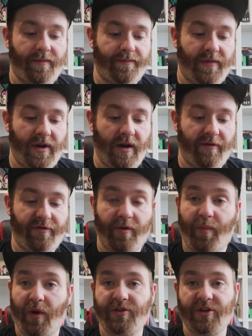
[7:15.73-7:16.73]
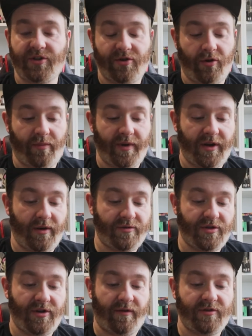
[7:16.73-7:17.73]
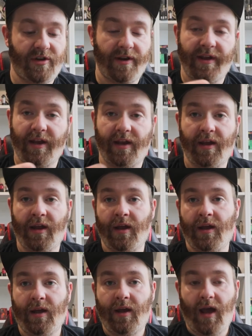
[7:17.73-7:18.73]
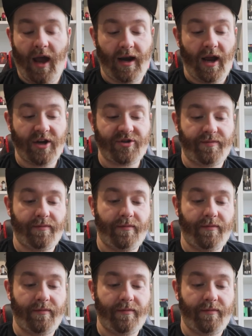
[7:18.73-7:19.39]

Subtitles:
You know, for a pod system, it uses obviously the NS